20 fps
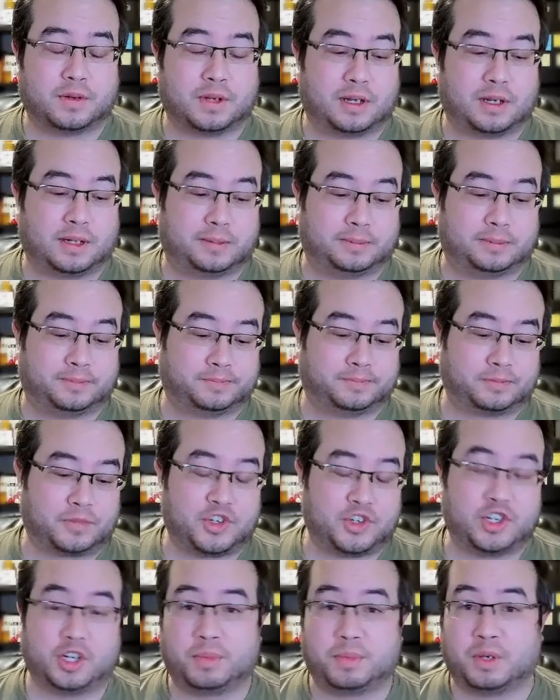
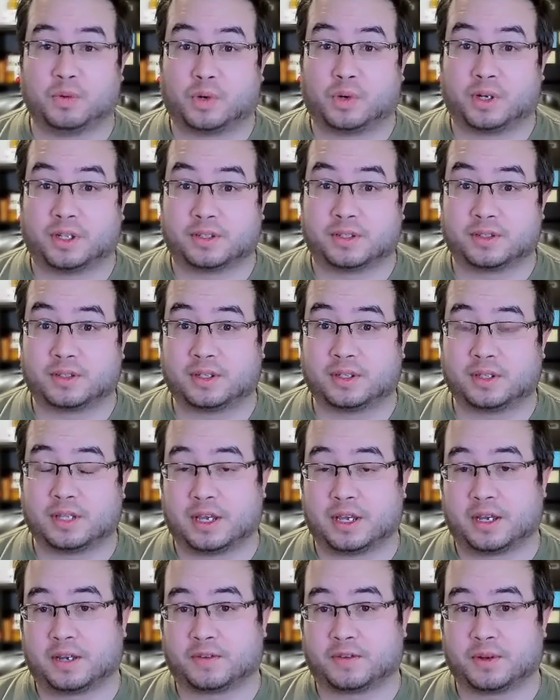GLP-1s
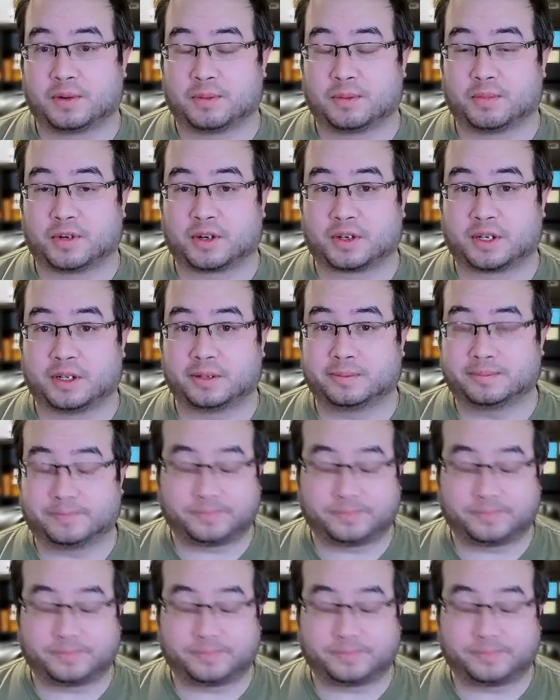that have come to market.